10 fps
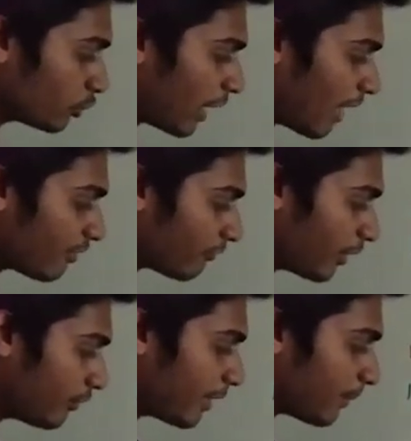So you are having
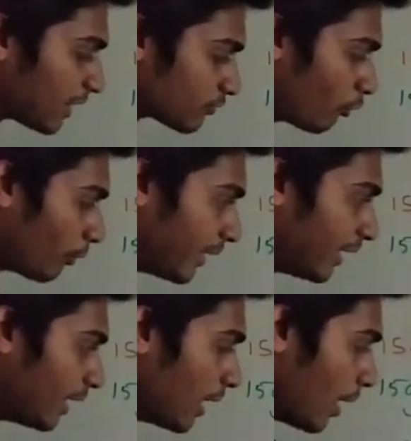5a plus
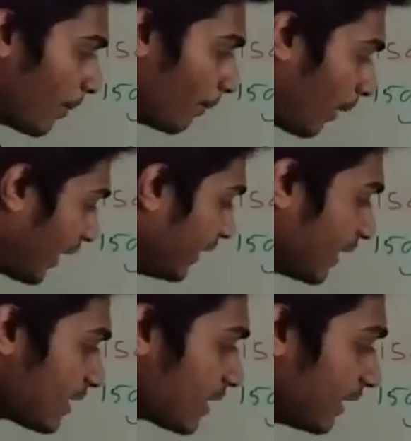4b
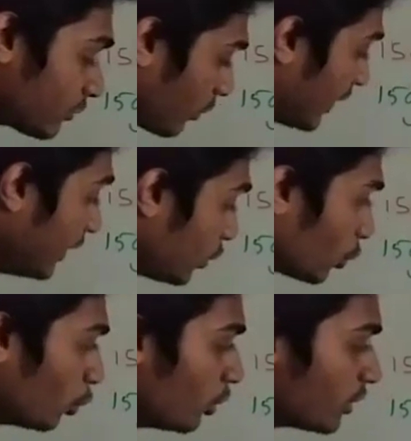minus
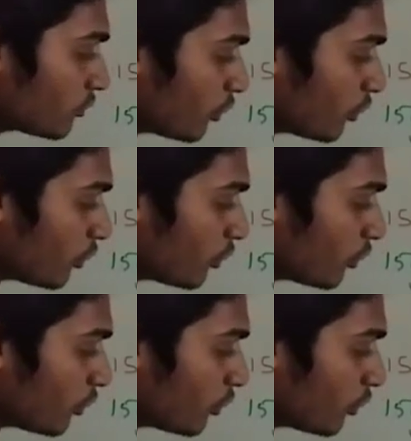into